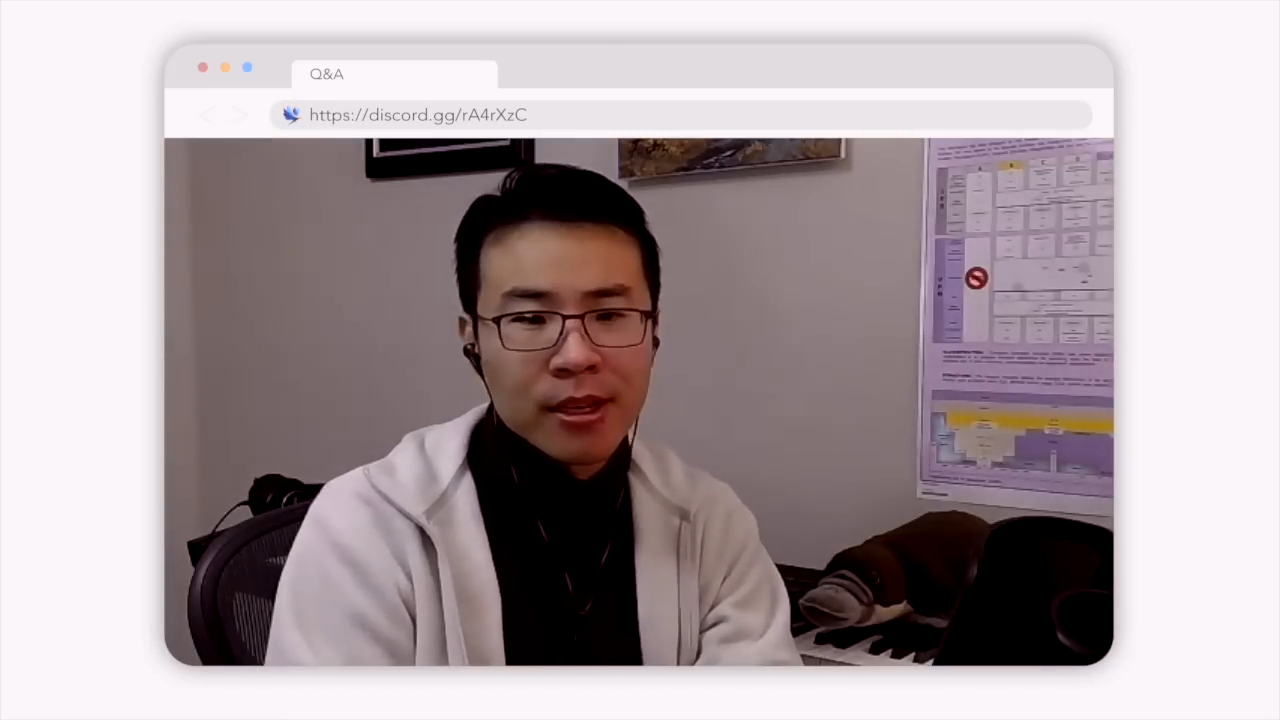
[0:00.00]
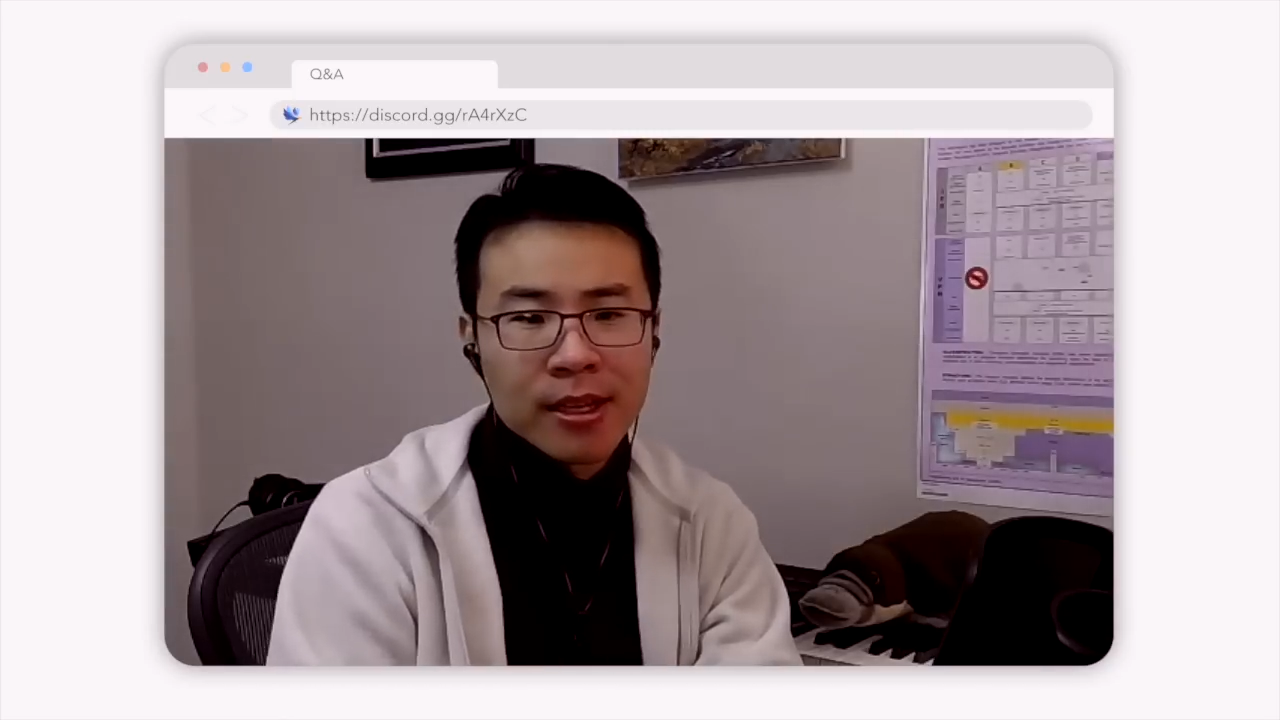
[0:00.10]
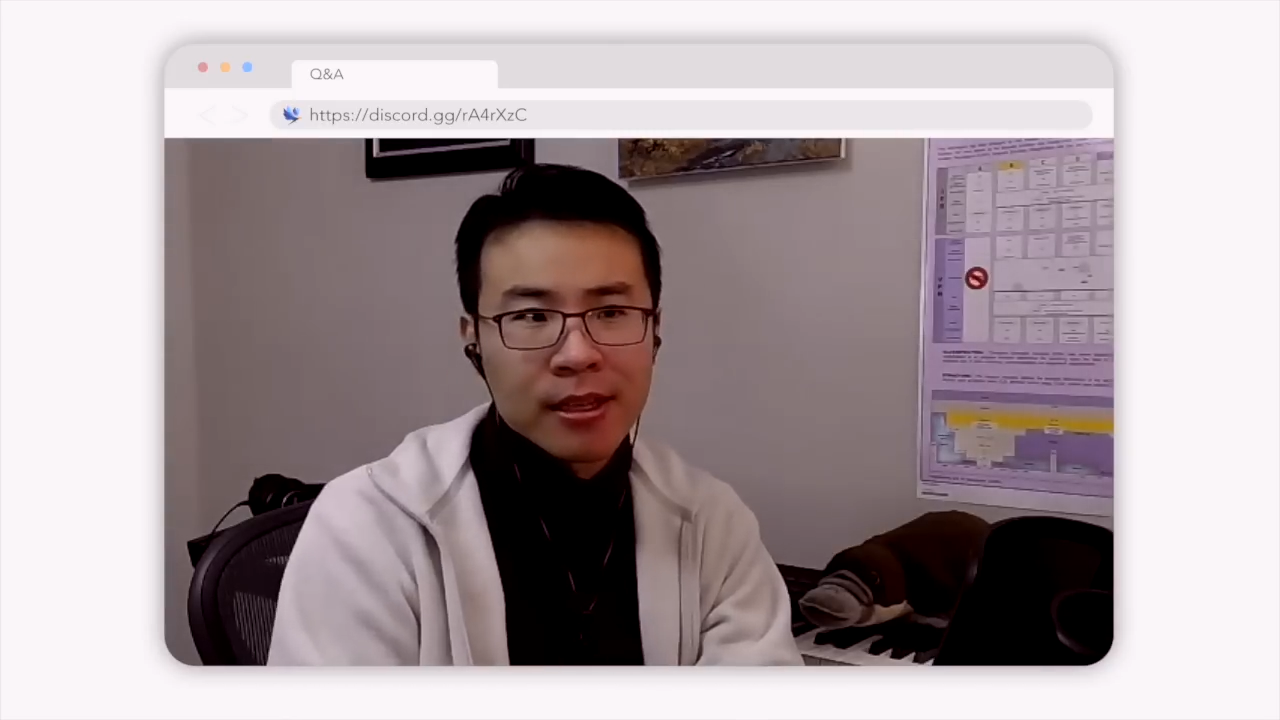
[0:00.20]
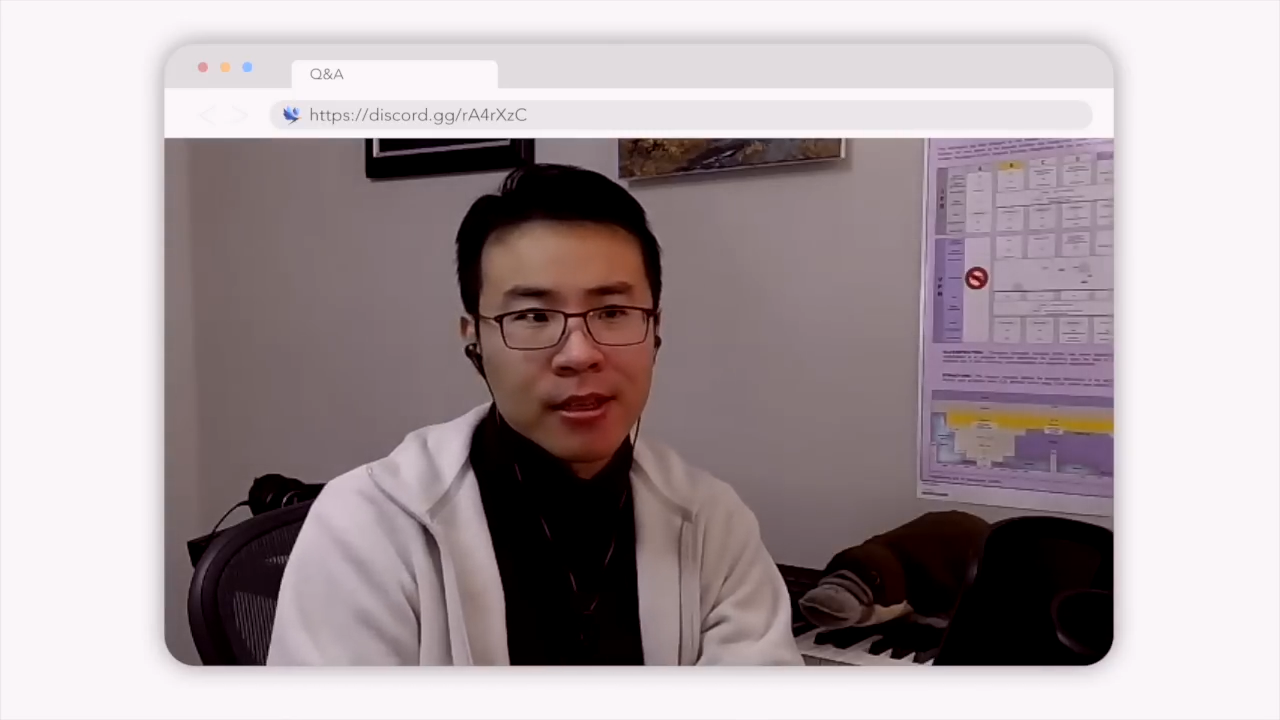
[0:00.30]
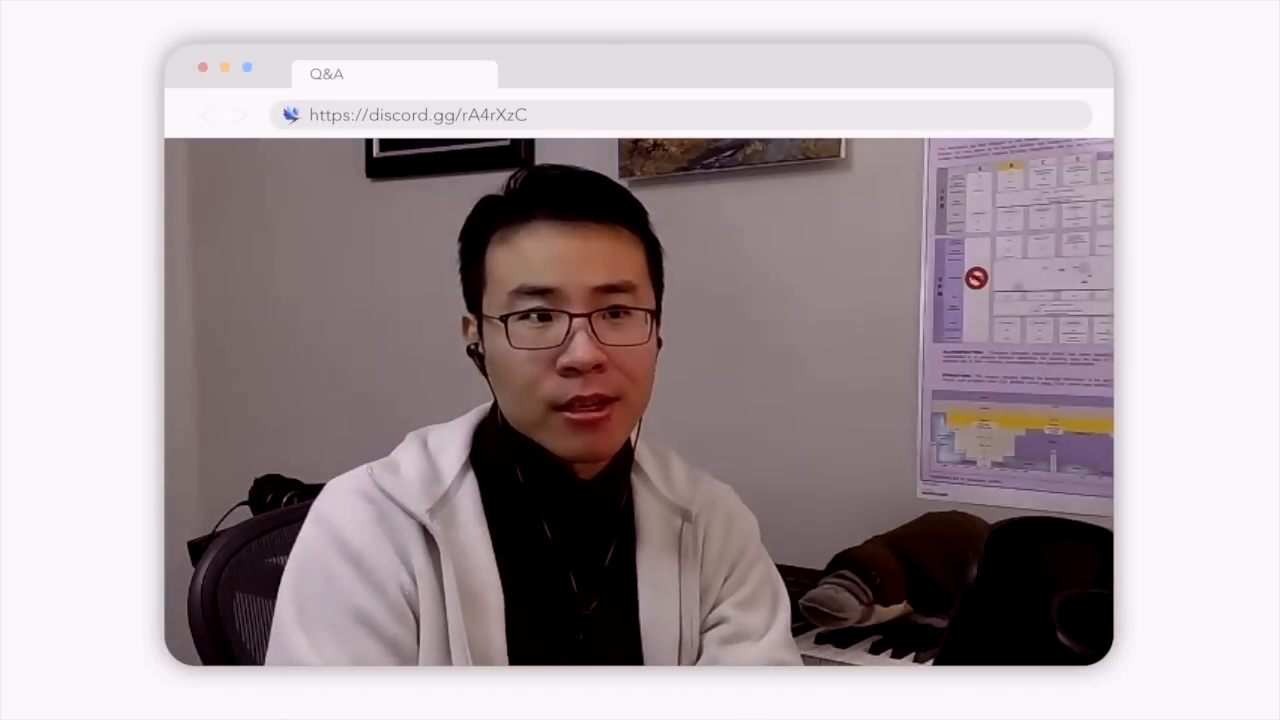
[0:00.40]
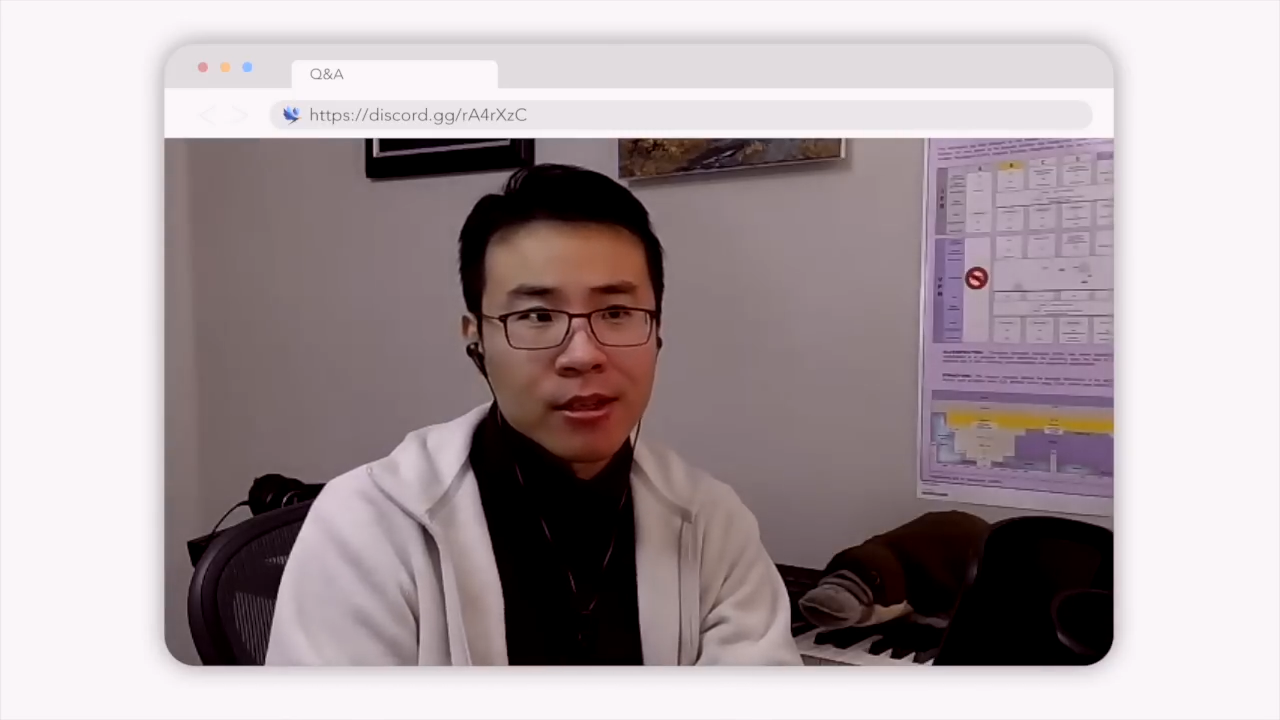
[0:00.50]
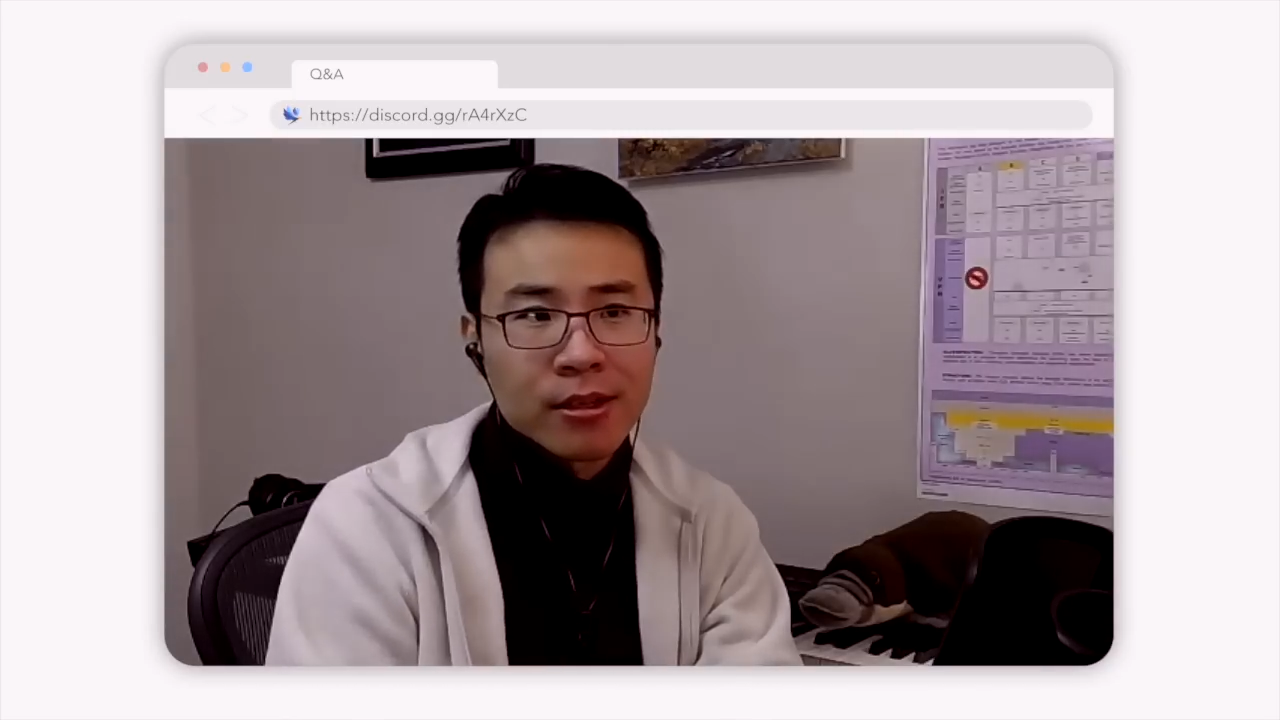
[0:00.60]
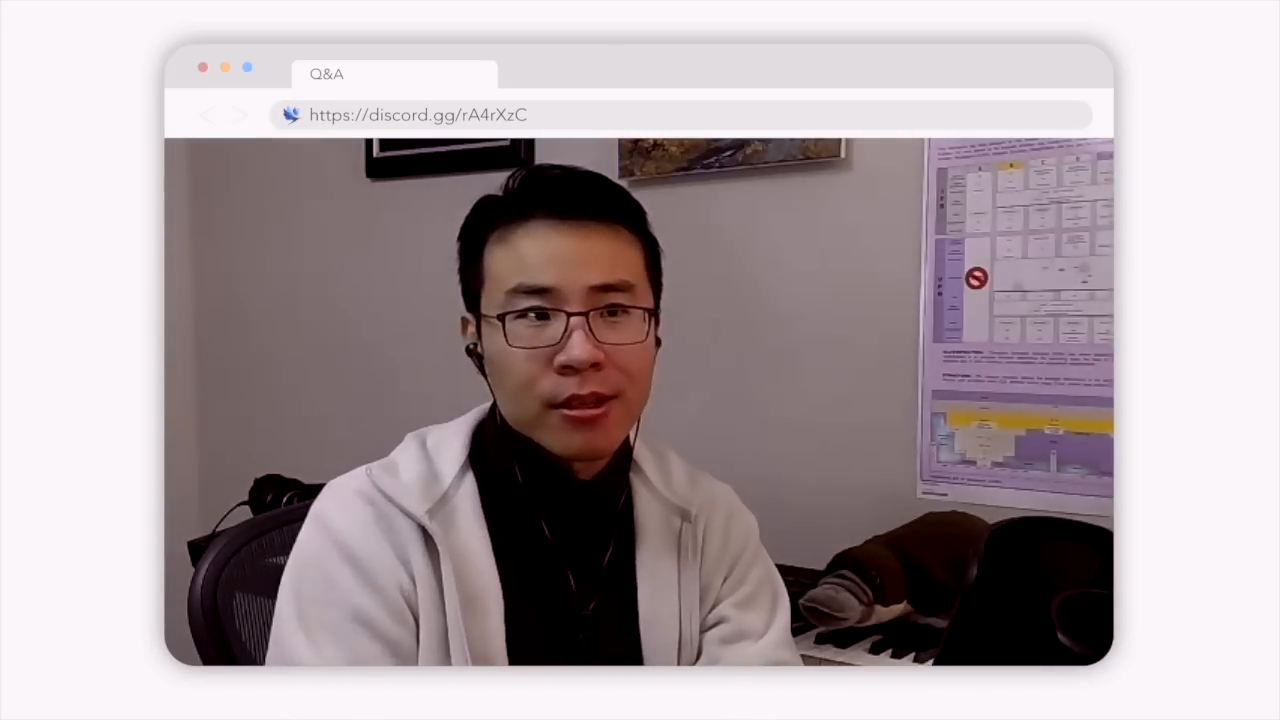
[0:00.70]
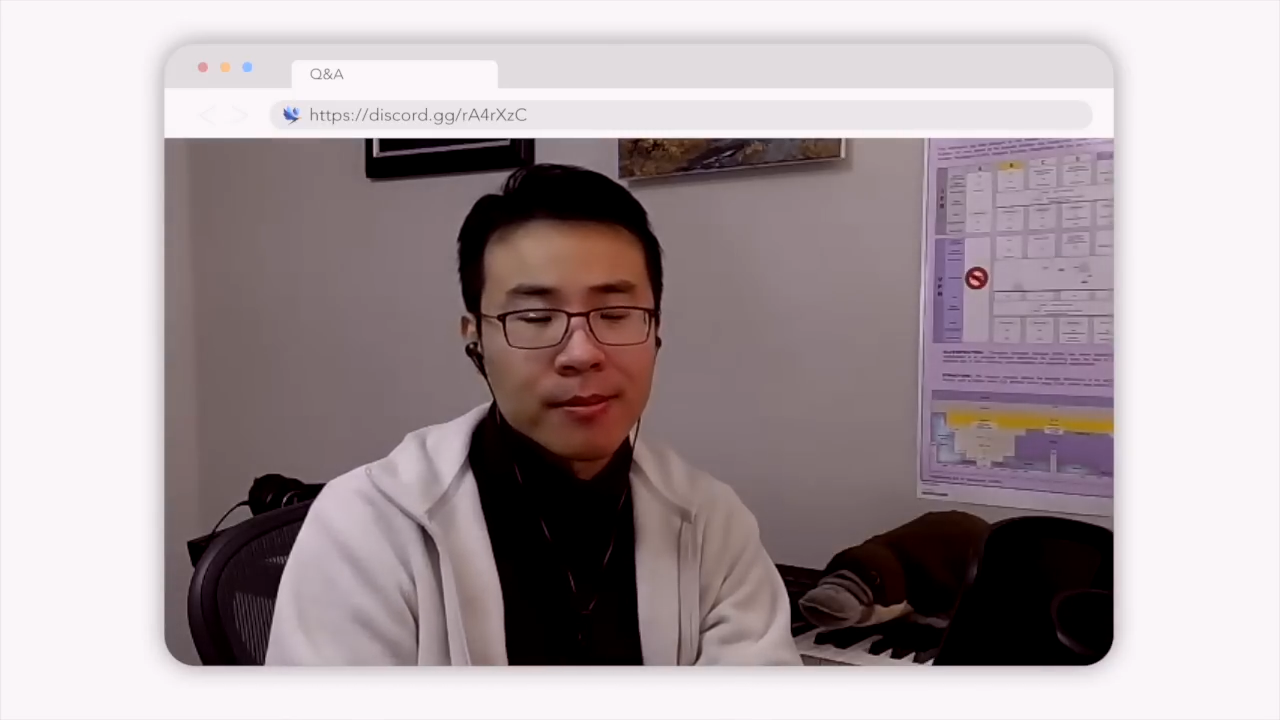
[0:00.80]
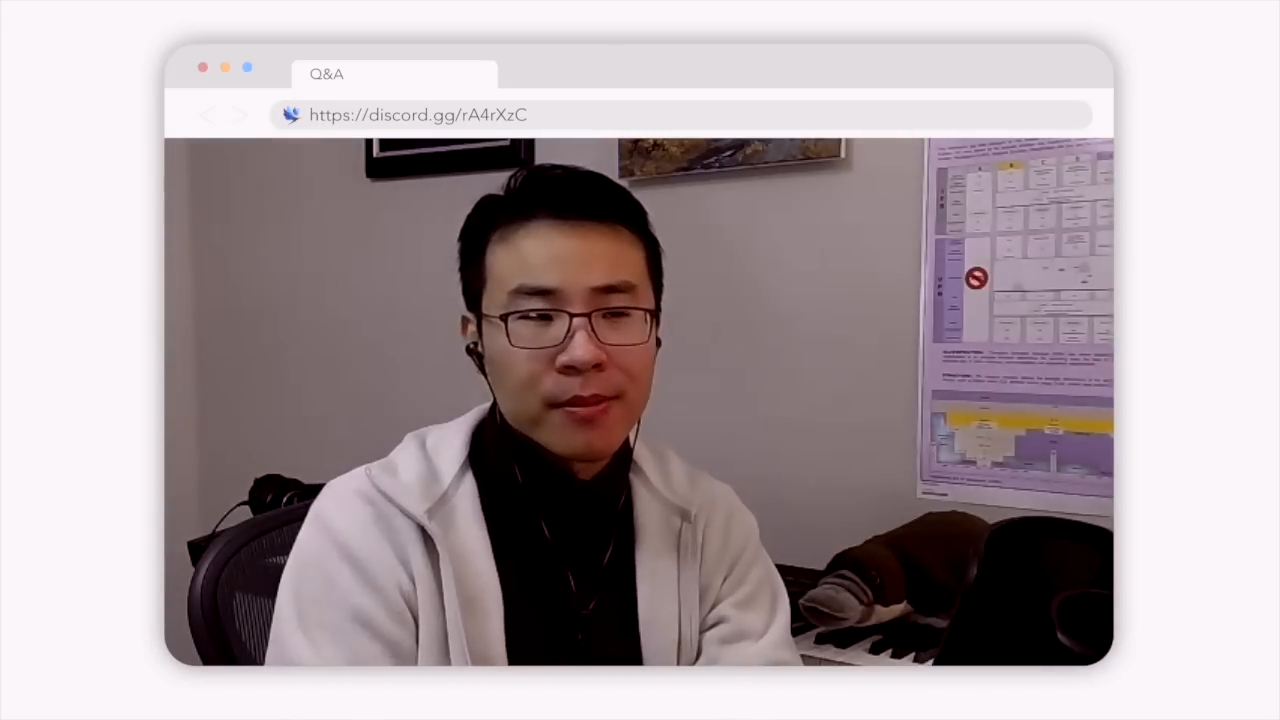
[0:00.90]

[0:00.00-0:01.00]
Ling and Dr.